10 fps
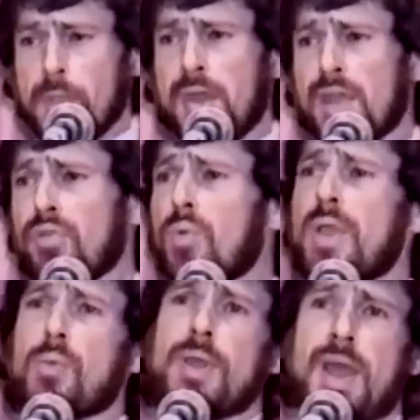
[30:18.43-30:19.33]
And every
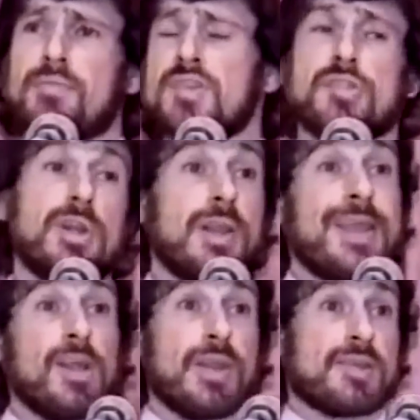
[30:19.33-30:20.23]
week we'd have these little
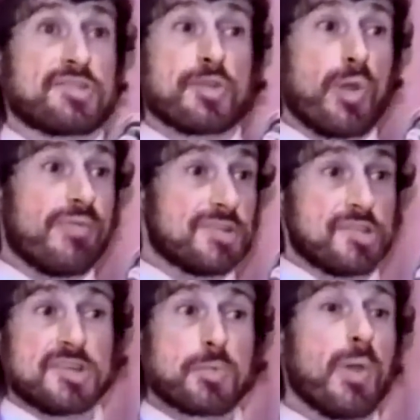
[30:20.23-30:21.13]
healing
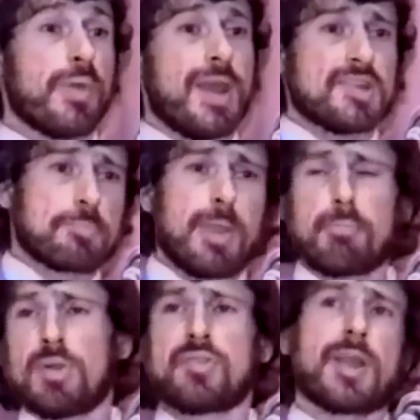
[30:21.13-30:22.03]
services where we'd ask
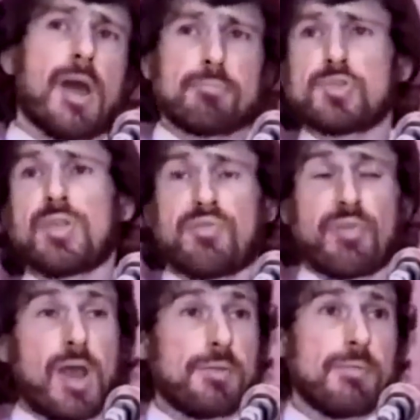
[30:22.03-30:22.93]
people to come to the
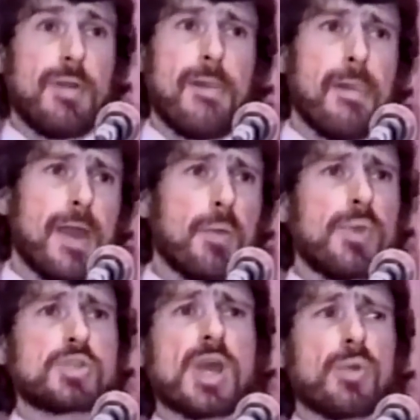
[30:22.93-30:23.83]
front, and
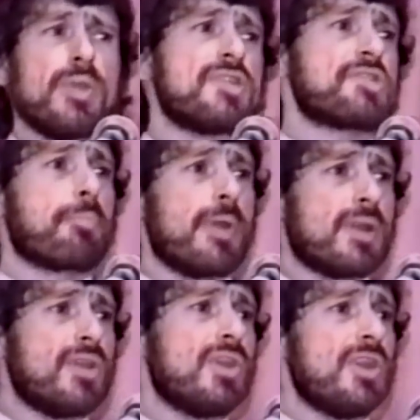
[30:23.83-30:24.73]
we generally
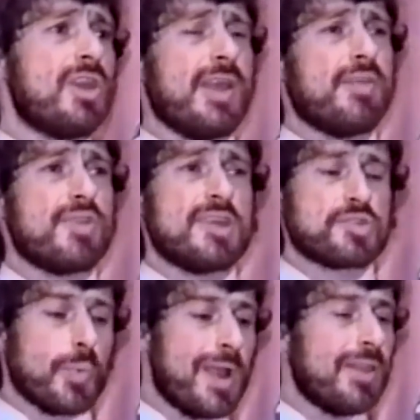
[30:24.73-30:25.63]
sprinkle a little
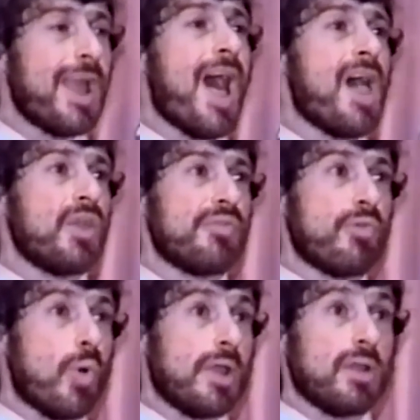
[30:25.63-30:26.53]
Israeli olive
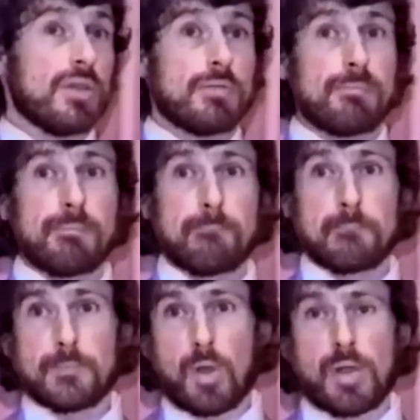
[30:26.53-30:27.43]
oil
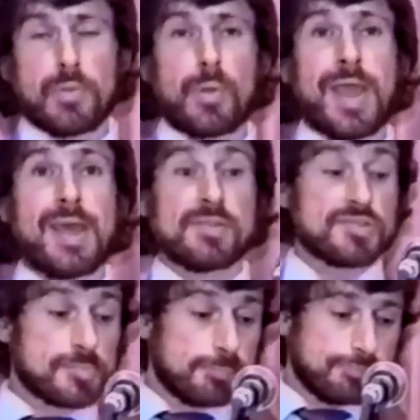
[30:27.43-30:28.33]
on their
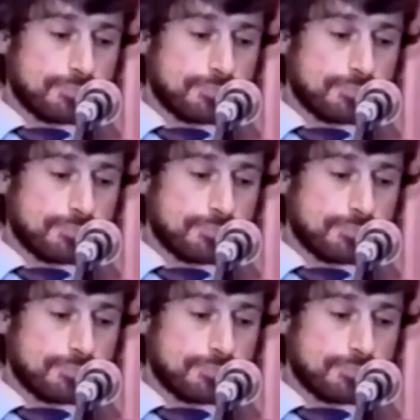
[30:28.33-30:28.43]
heads